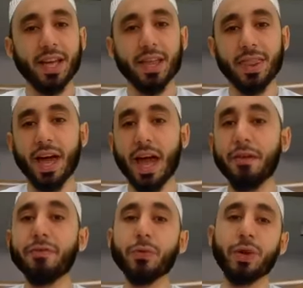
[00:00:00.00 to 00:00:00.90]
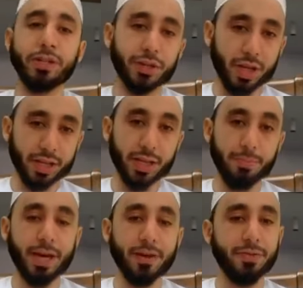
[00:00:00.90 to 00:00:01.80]
everyone, inshallah, can
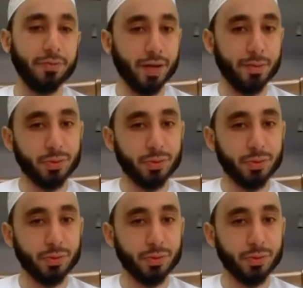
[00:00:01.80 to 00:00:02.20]
benefit from.